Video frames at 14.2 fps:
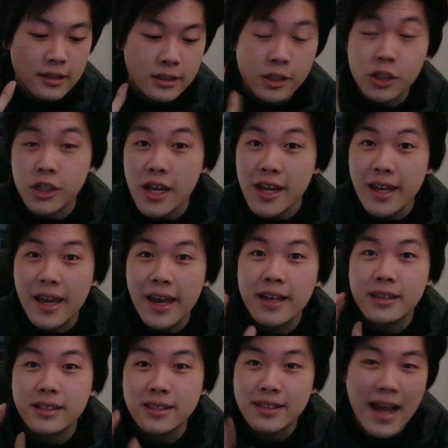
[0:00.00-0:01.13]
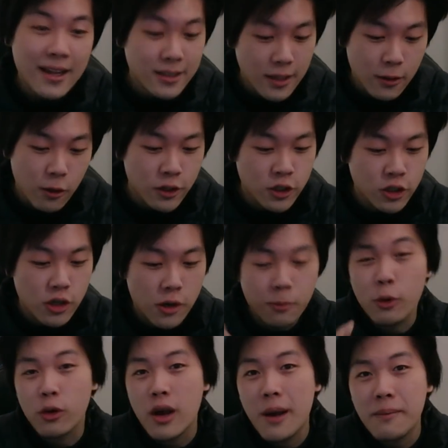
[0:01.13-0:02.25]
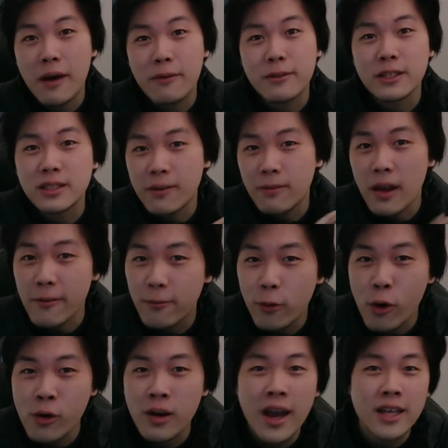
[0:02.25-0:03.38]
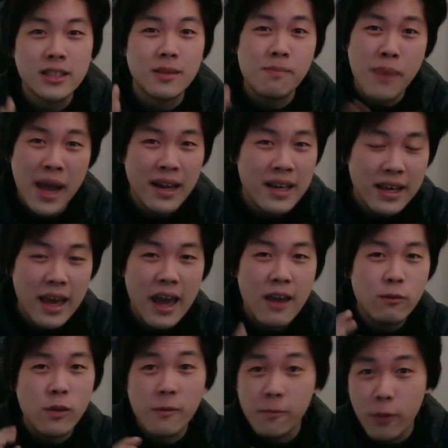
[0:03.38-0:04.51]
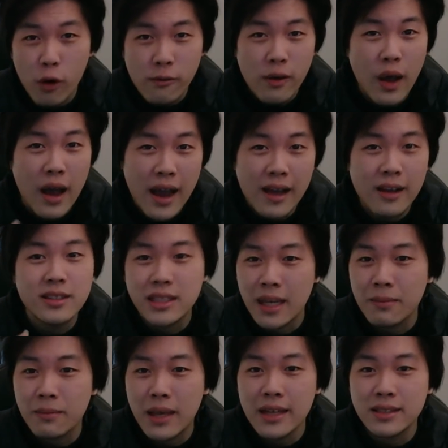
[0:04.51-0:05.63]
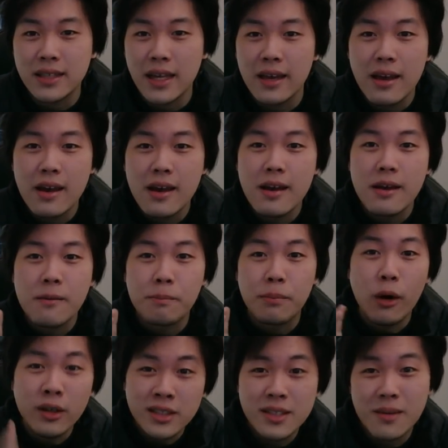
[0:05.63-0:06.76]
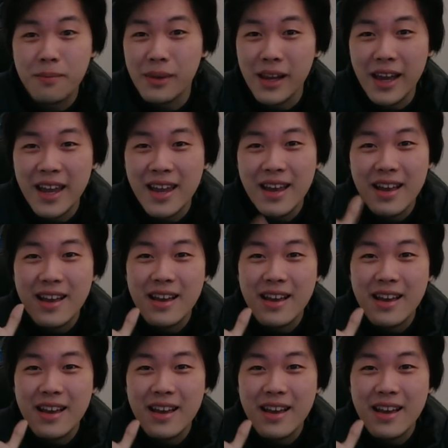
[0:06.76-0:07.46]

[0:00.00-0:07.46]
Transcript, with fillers: Tashigi Santa costume will come after stuff like Fortnight's, Belly Cave, Evolver Islands, I'm guessing, possibly